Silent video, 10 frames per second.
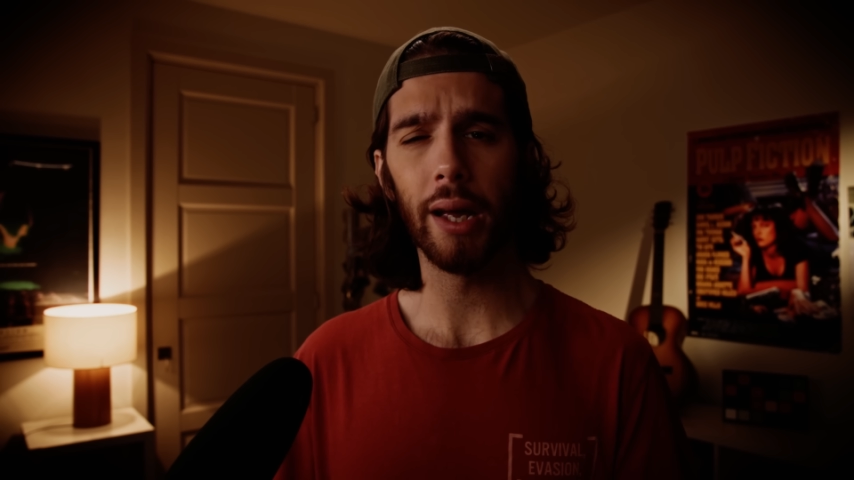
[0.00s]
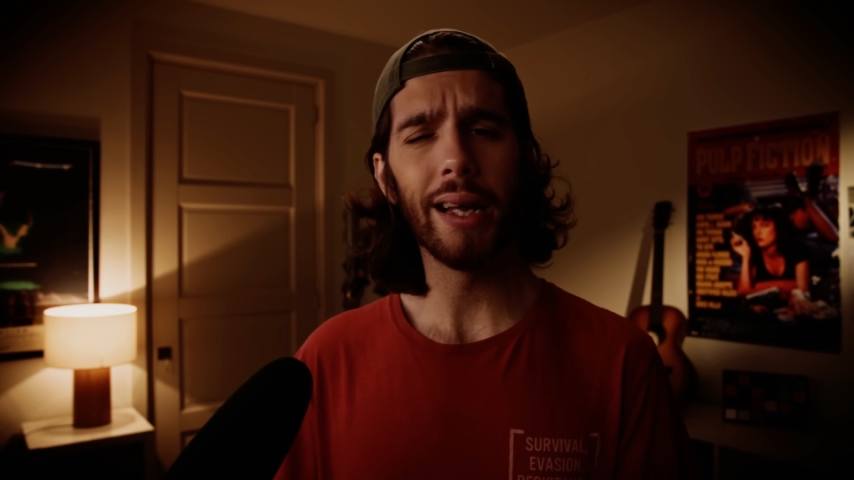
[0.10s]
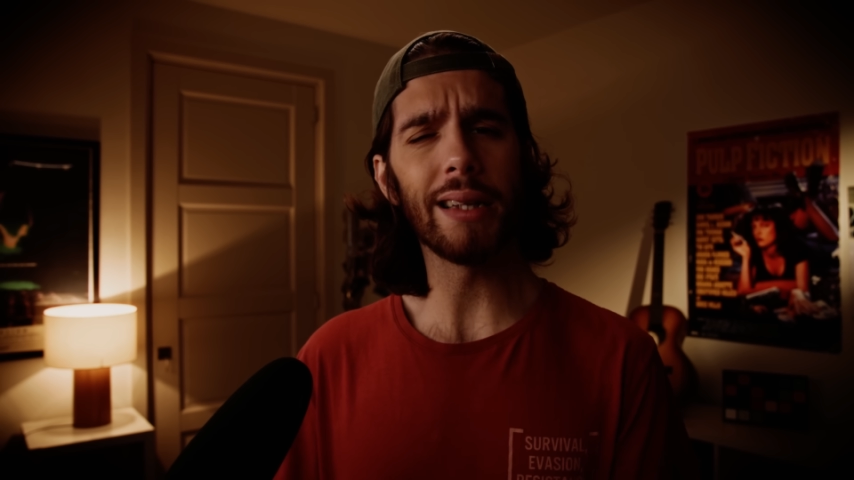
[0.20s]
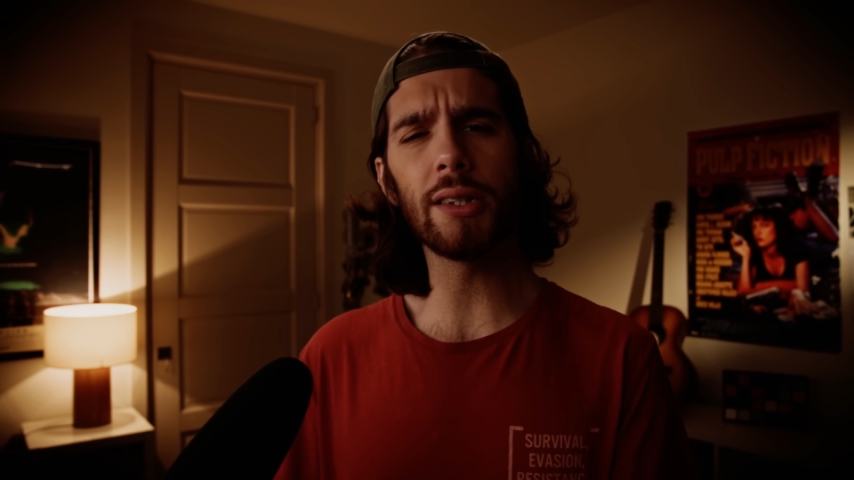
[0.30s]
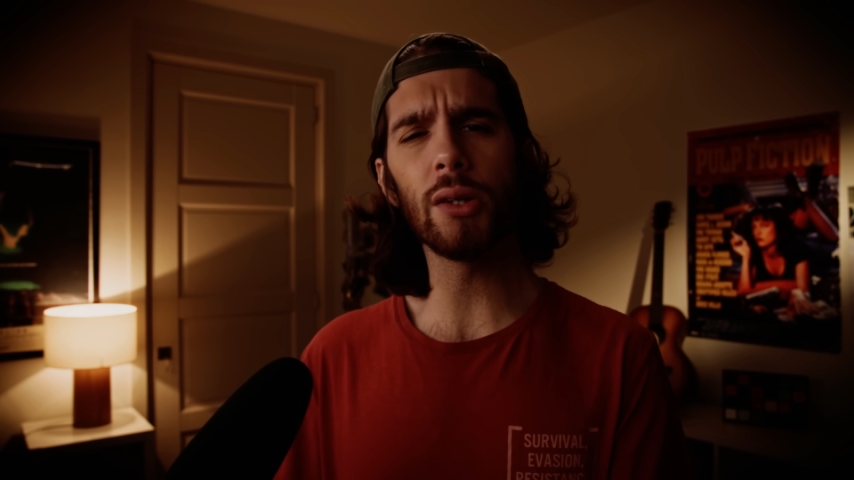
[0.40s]

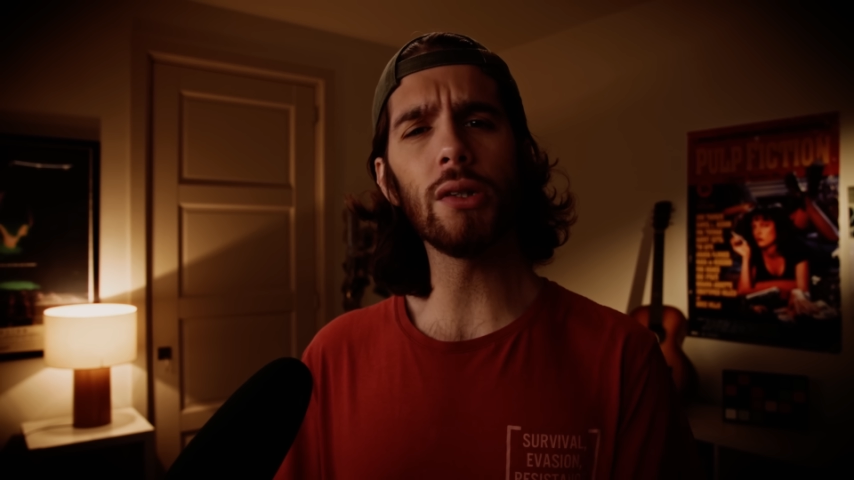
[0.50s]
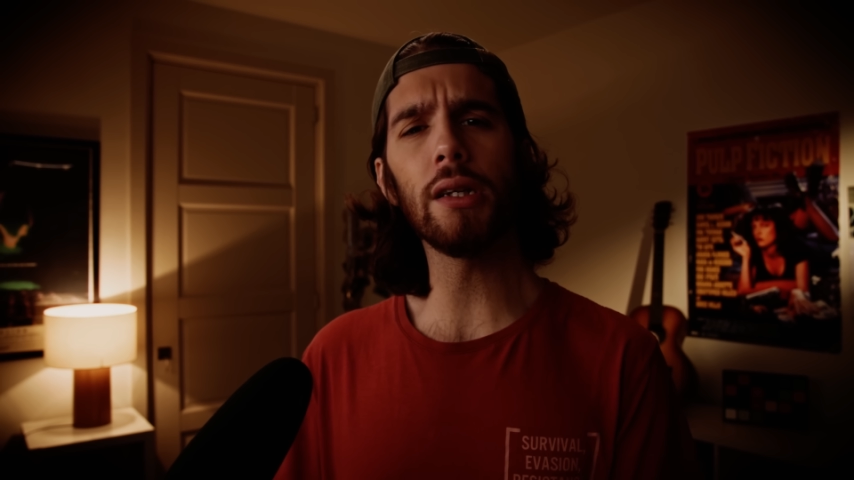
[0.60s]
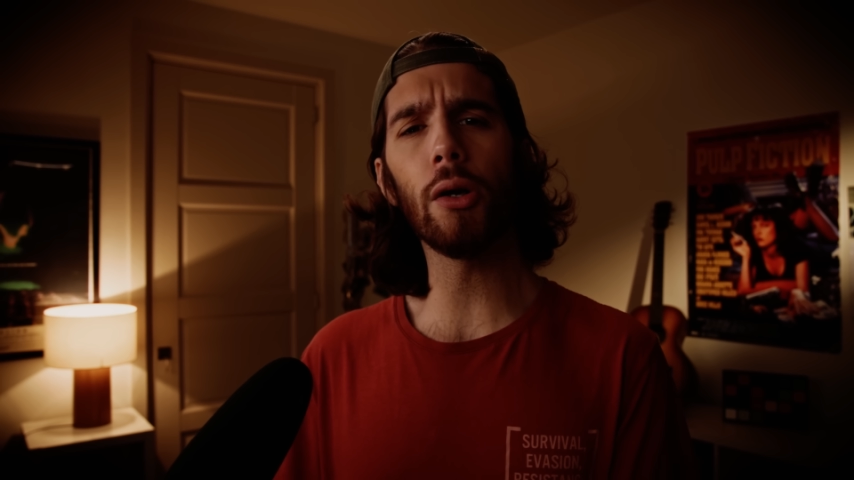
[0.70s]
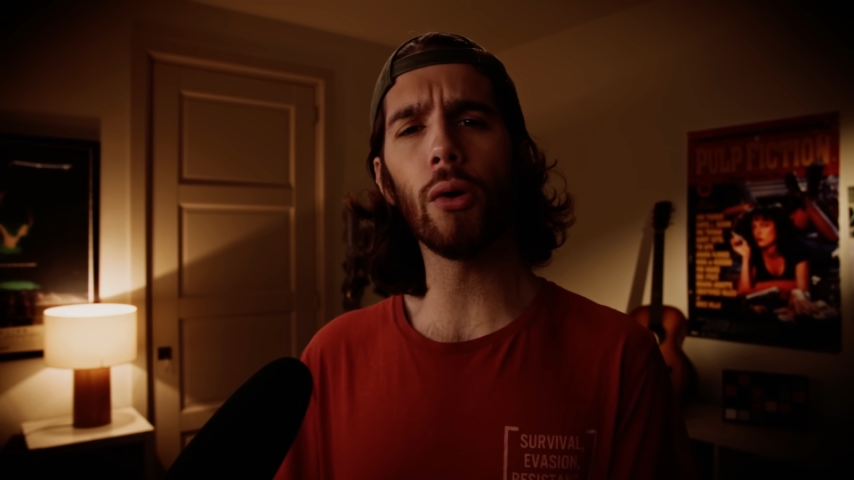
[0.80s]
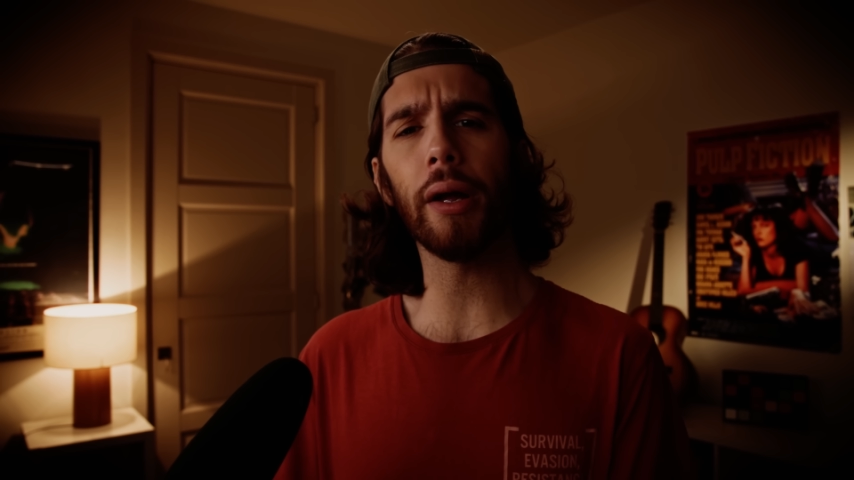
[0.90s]
It's those
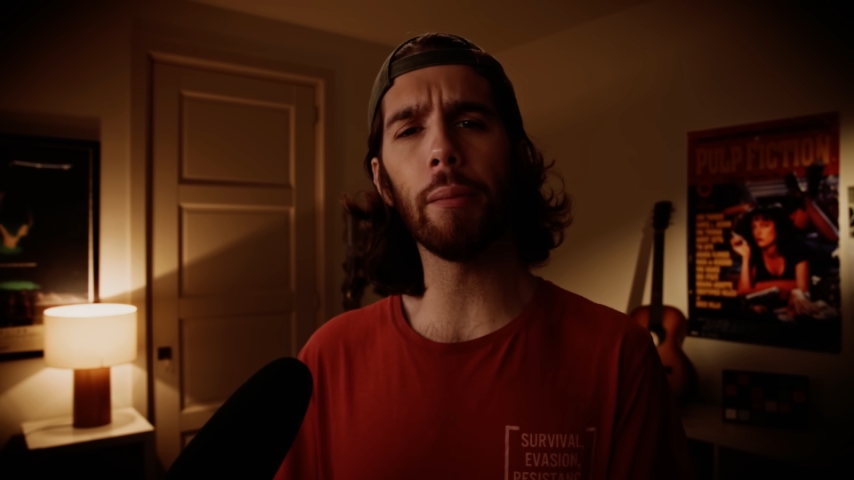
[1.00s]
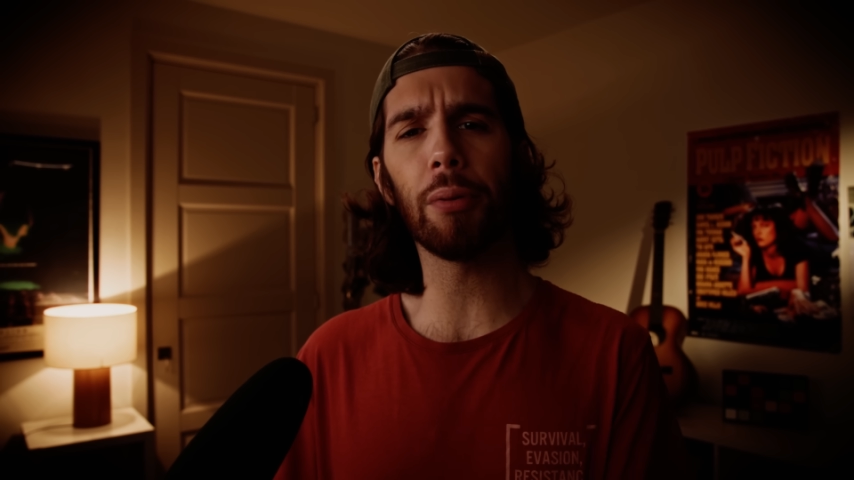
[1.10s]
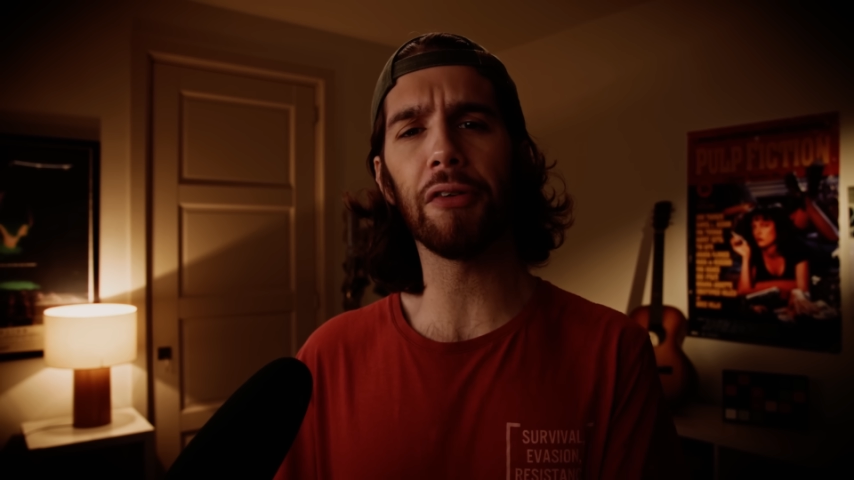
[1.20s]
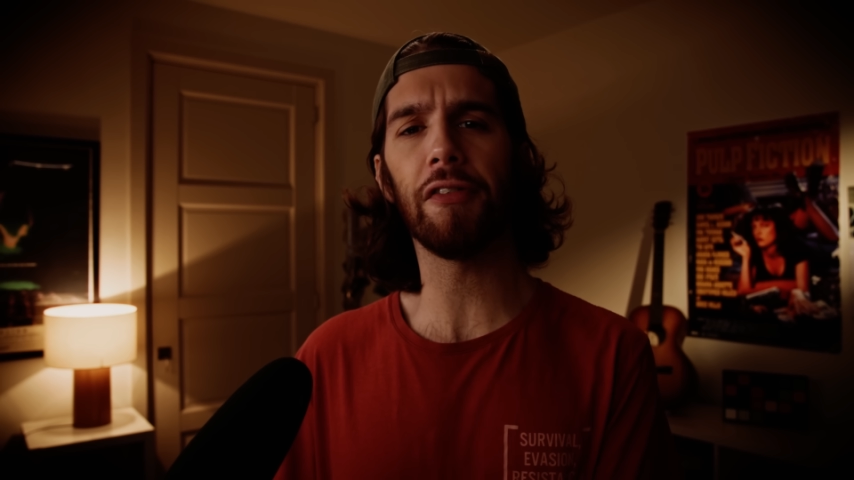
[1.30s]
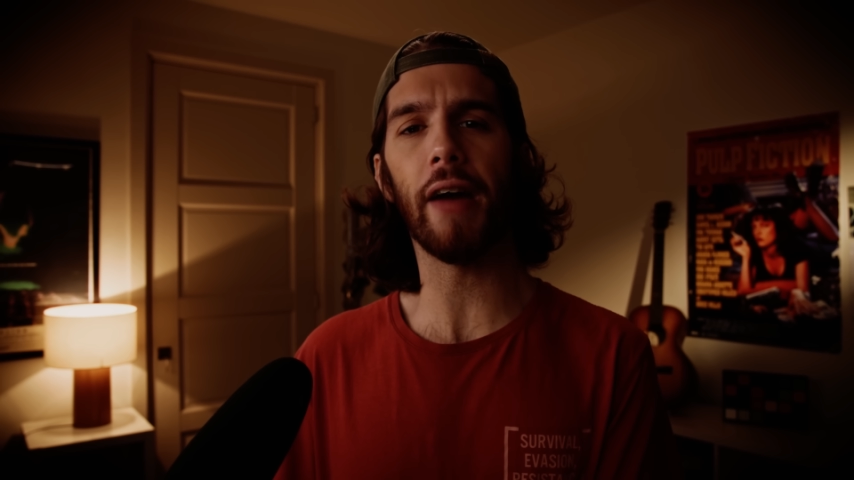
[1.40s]
little
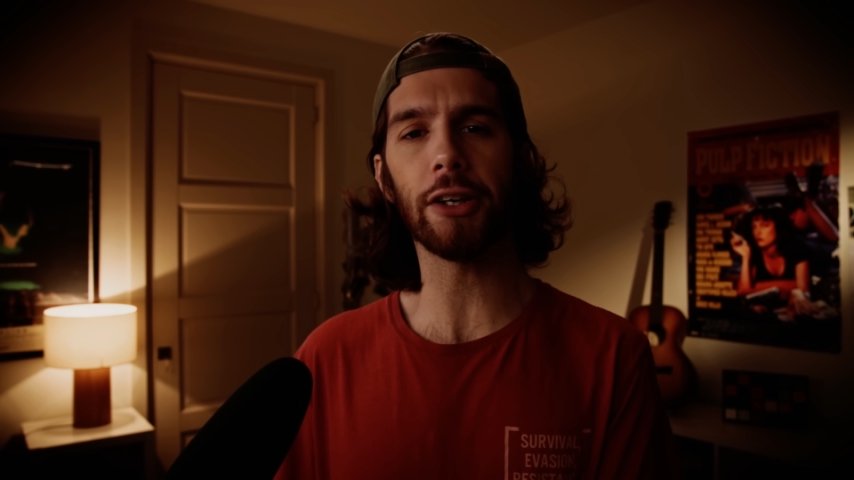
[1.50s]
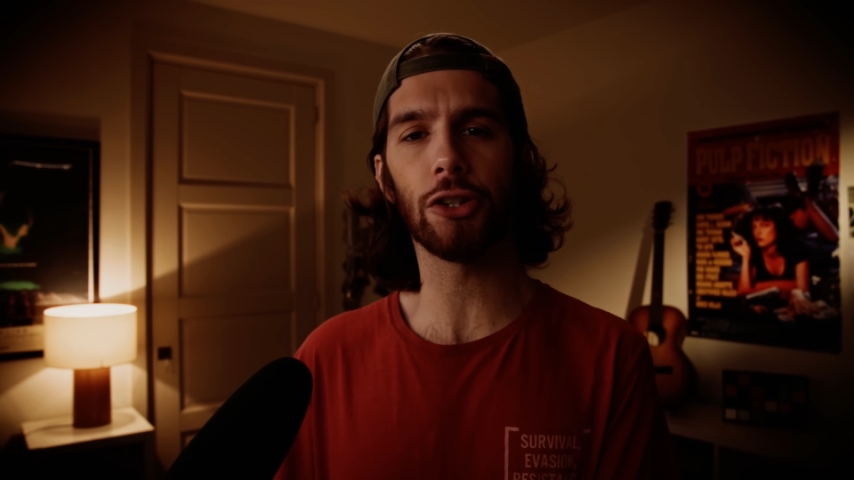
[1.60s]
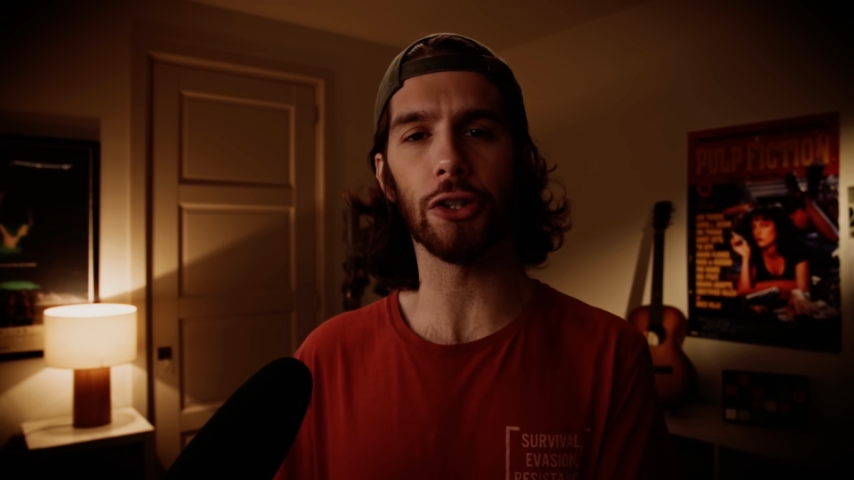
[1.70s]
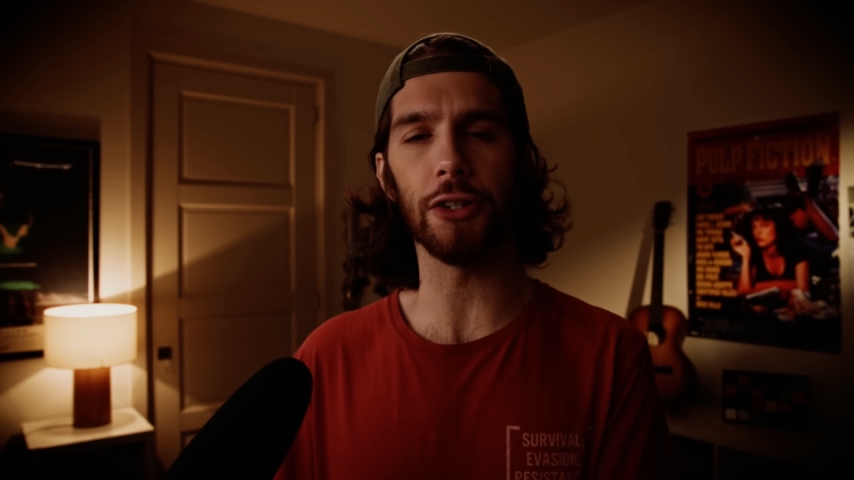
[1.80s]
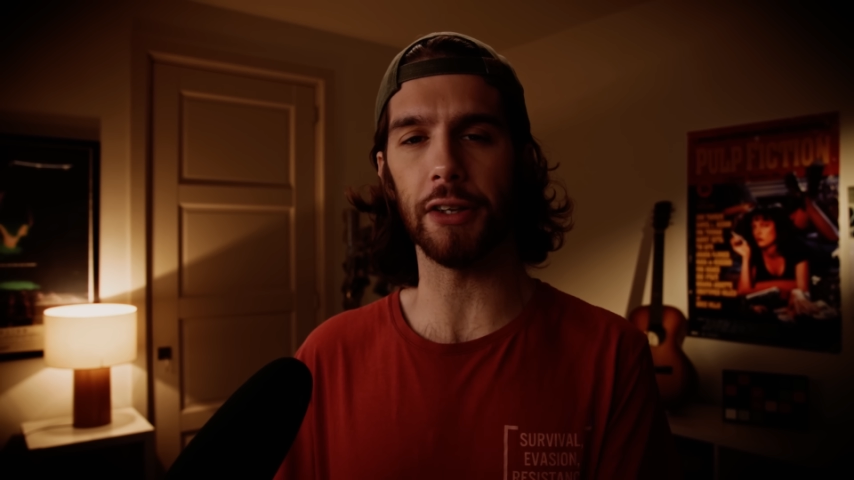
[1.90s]

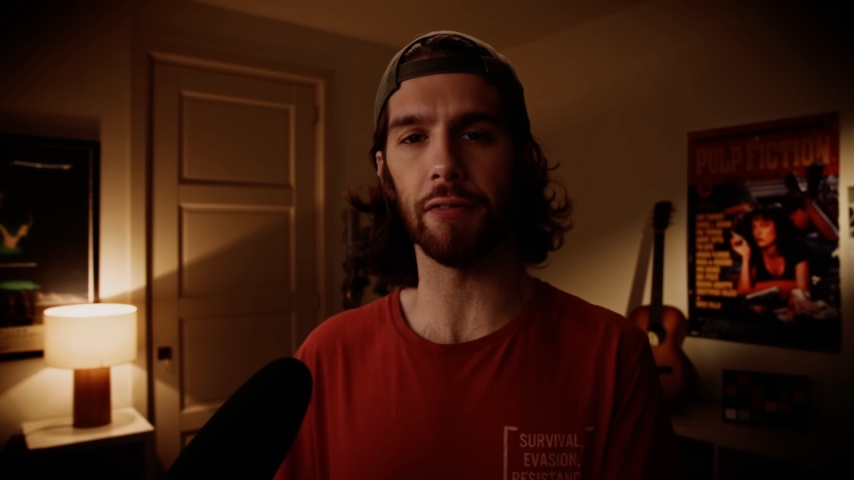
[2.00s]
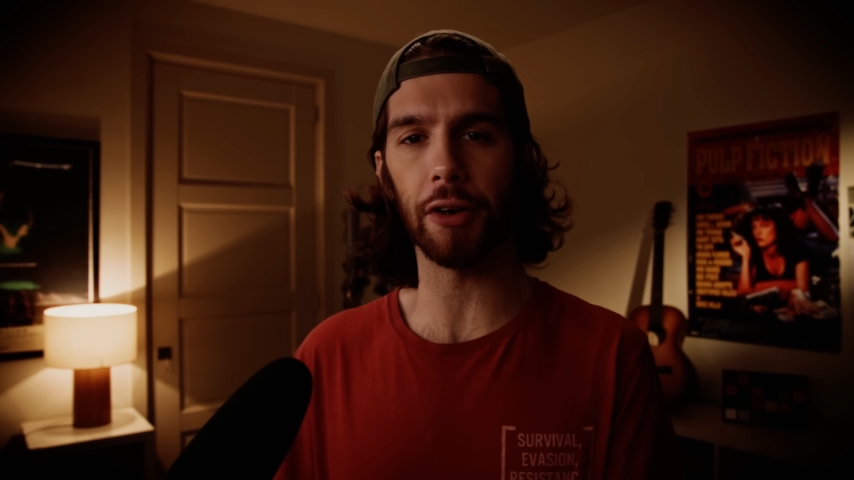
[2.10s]
imperfections and